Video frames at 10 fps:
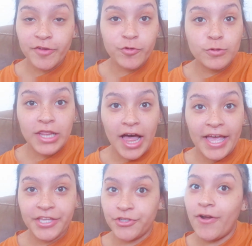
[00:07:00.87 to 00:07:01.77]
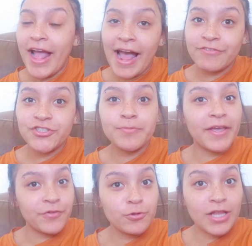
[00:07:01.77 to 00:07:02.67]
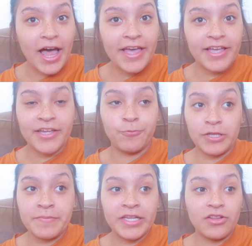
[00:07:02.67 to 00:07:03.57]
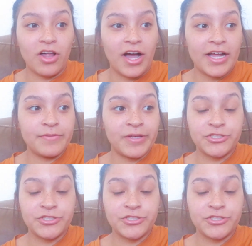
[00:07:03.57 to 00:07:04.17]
if you'd like. You don't have to, but if you'd like, it'd really mean a lot.